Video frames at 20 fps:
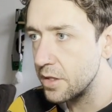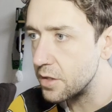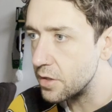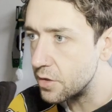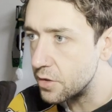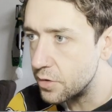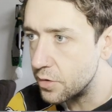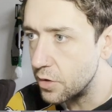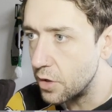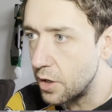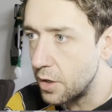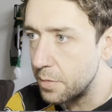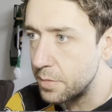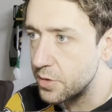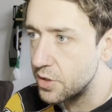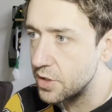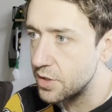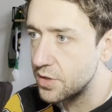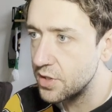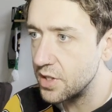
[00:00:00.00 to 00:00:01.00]
drop
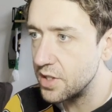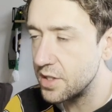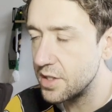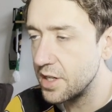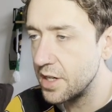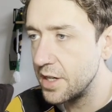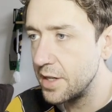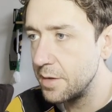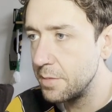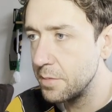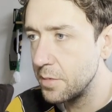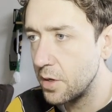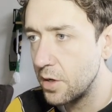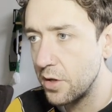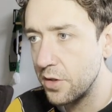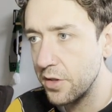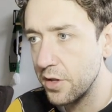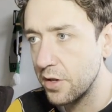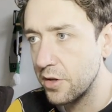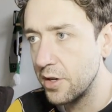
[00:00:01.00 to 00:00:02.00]
just in time on
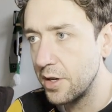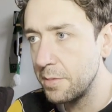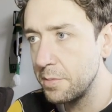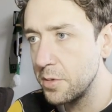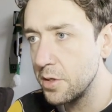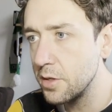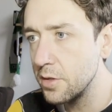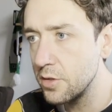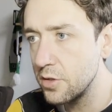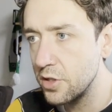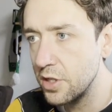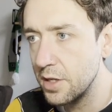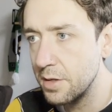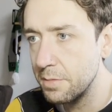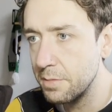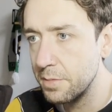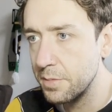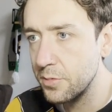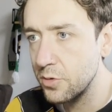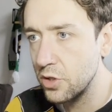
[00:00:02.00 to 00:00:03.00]
the crumble, jump,
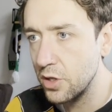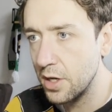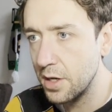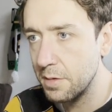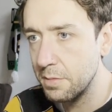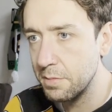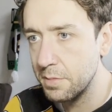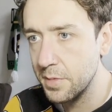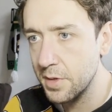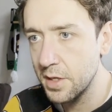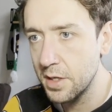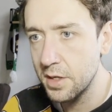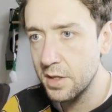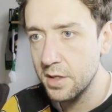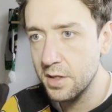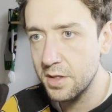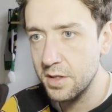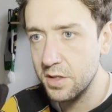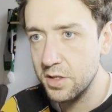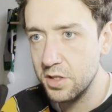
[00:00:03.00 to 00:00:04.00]
jump,
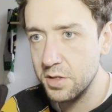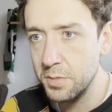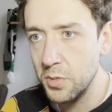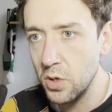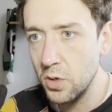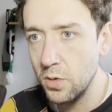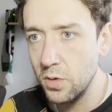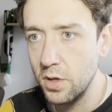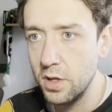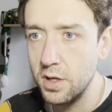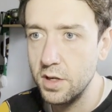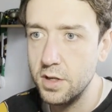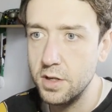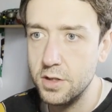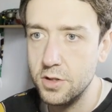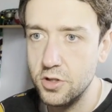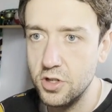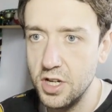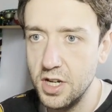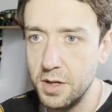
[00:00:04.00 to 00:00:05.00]
smoke,
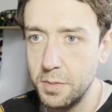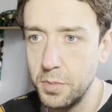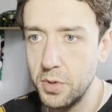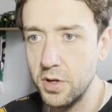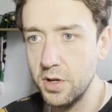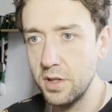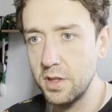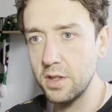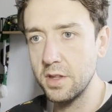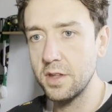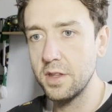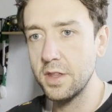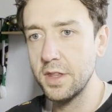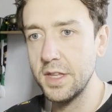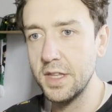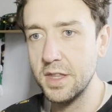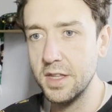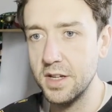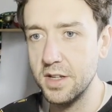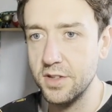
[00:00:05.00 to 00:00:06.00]
checkpoint. I
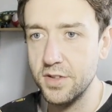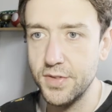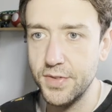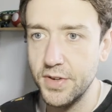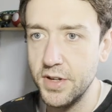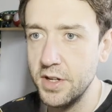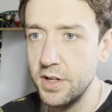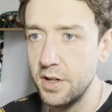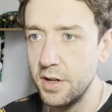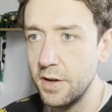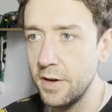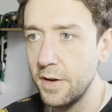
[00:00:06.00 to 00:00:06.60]
think that's fair.